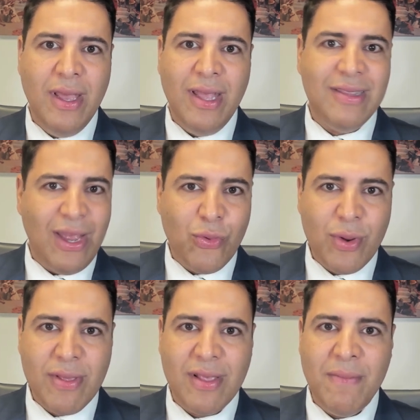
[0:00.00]

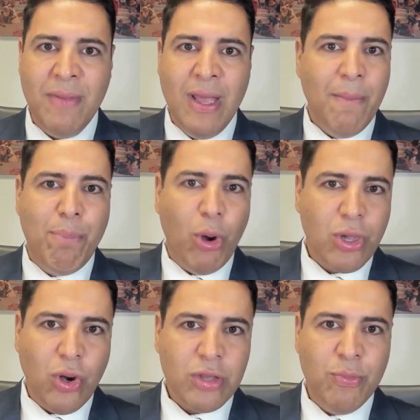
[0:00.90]
terrorism,
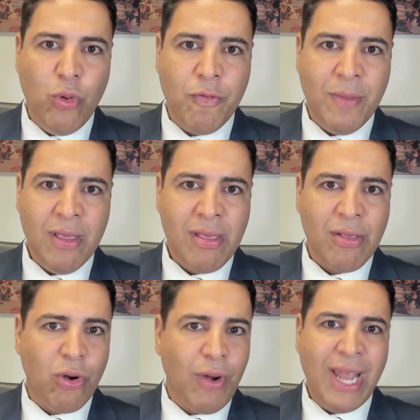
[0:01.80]
boycott
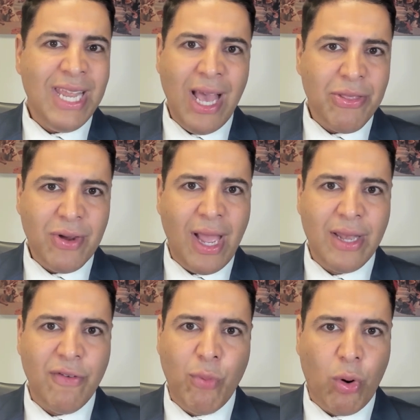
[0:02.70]
movements, or any other
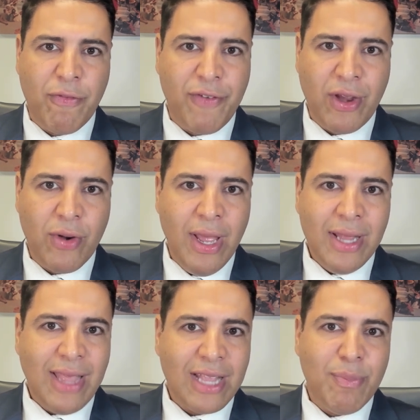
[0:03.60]
kind of warfare
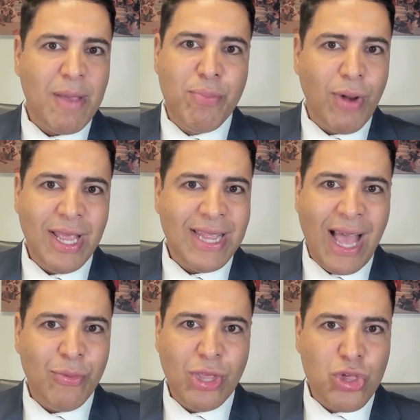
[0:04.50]
that may bring
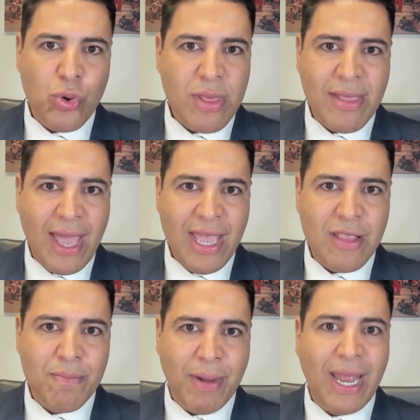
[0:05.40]
down the Jewish state.
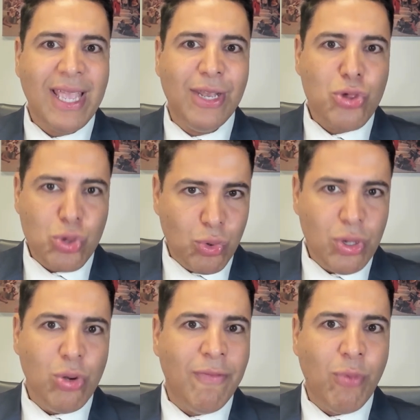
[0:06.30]
But I can assure
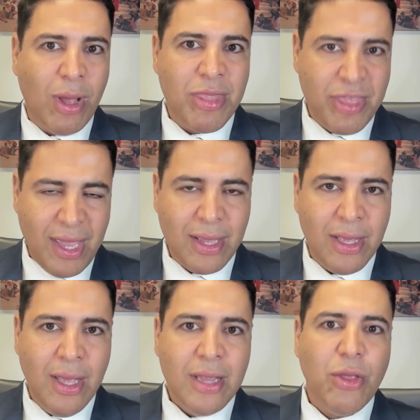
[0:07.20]
you of one thing:
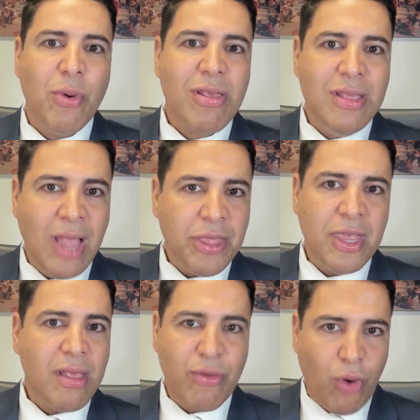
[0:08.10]
there is
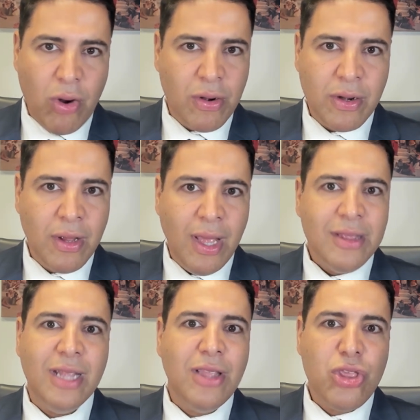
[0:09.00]
nothing stronger
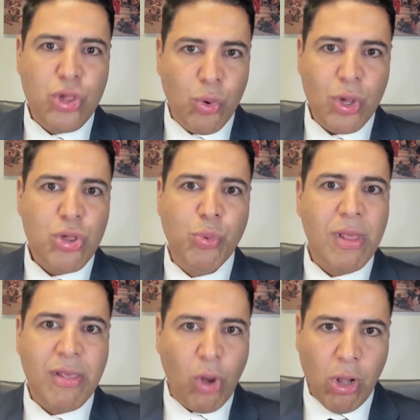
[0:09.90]
than the Jewish
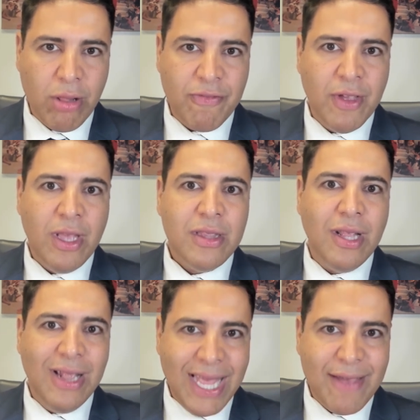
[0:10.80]
resolve
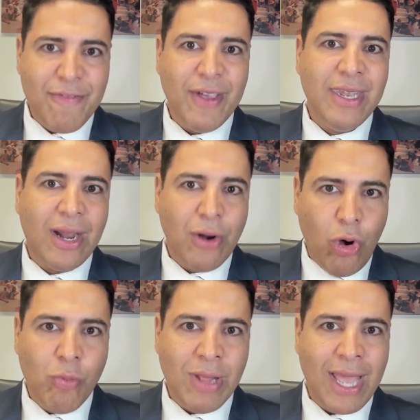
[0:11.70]
to live in our
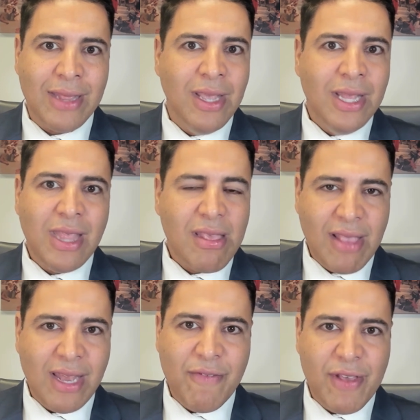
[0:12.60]
homeland, the
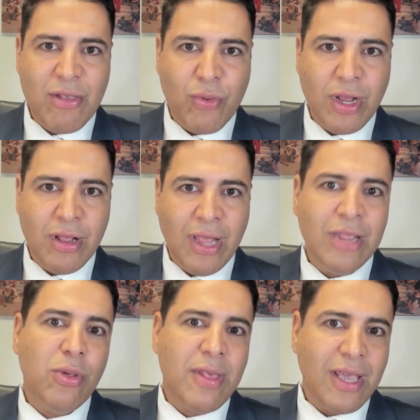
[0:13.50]
state of Israel, and
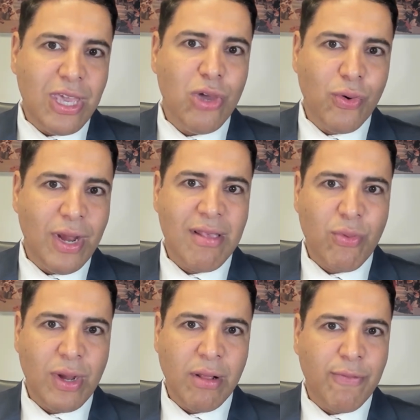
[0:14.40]
to secure
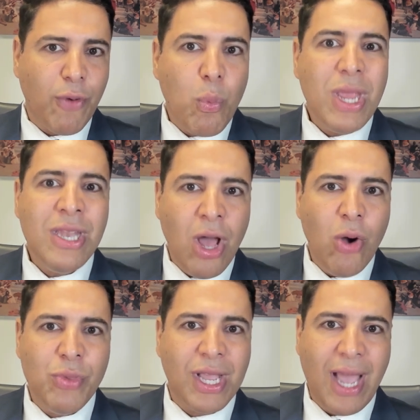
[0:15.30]
Israel, for we know
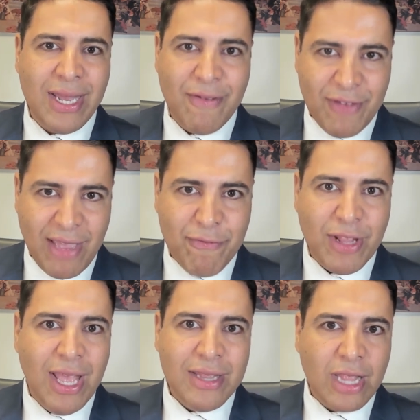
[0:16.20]
the kind of gift
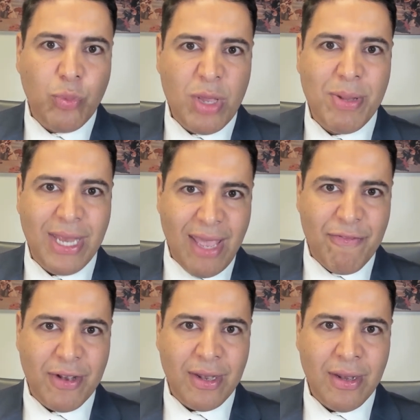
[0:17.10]
that we've been
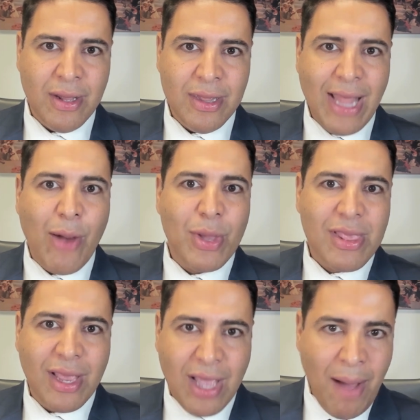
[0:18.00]
given. Now
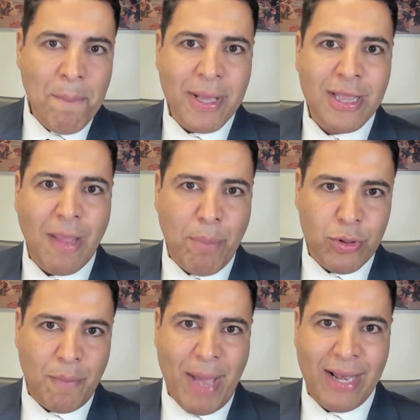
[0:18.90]
it's incumbent upon
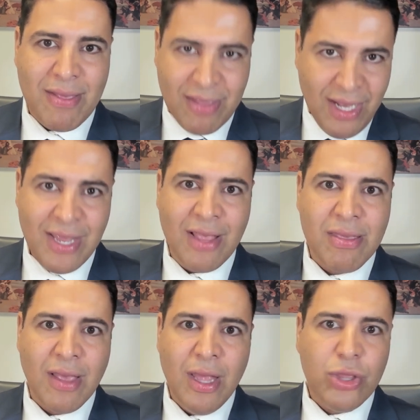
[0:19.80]
the
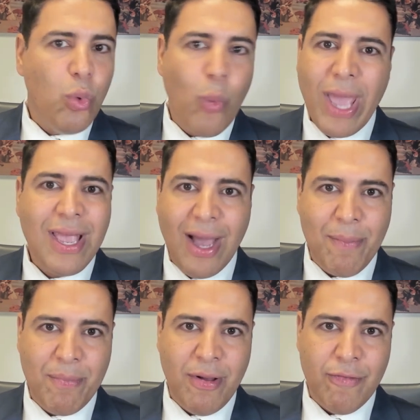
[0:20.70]
Palestinians to wake
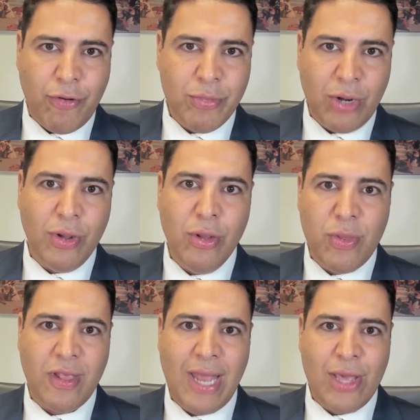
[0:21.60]
up from their
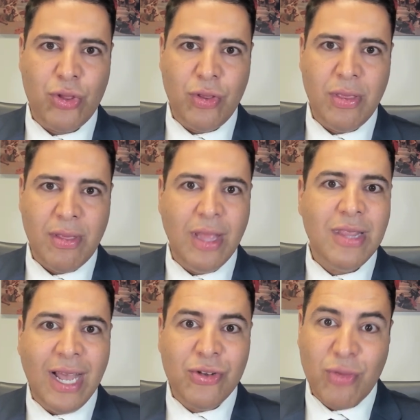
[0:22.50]
hallucinations and
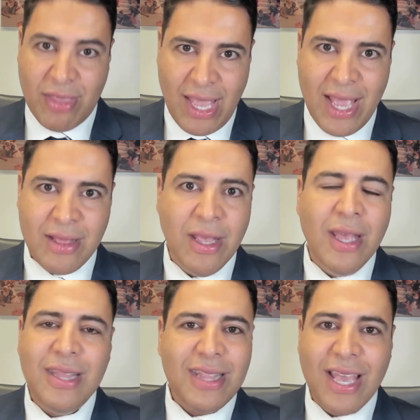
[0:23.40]
to understand
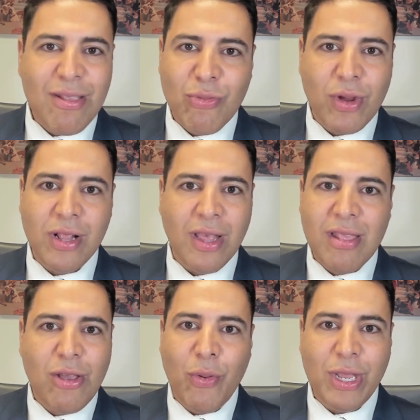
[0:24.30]
that Israel
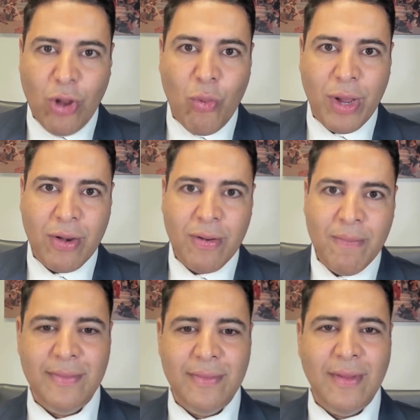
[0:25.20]
is going nowhere.
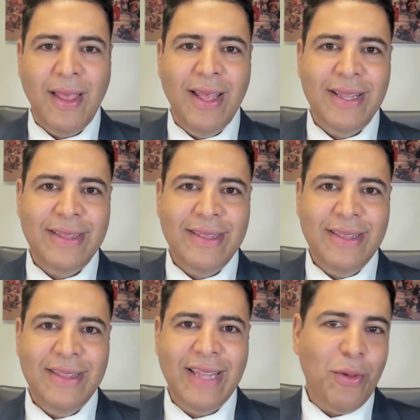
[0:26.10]

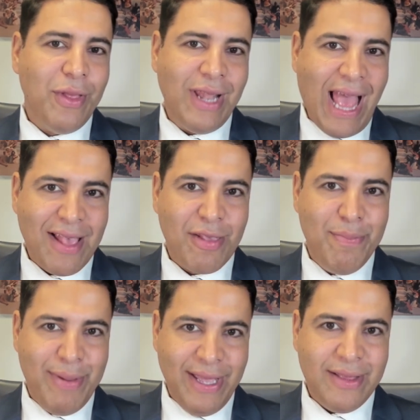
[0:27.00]
Now the
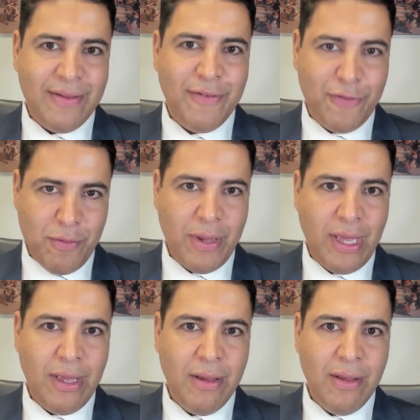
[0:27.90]
last bit, for me,
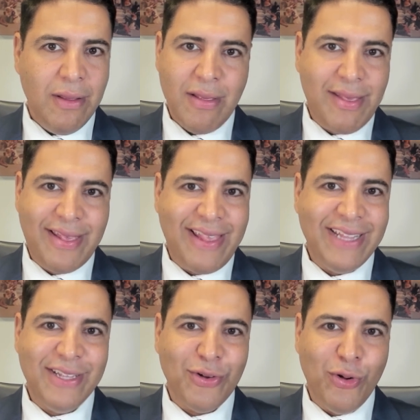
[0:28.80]

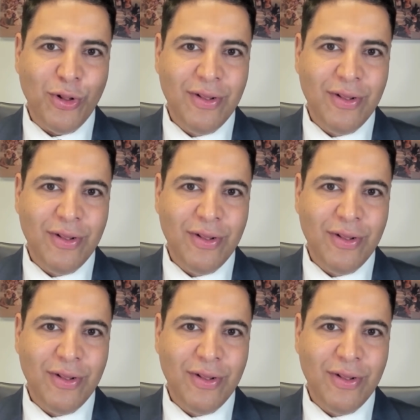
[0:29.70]
said it all.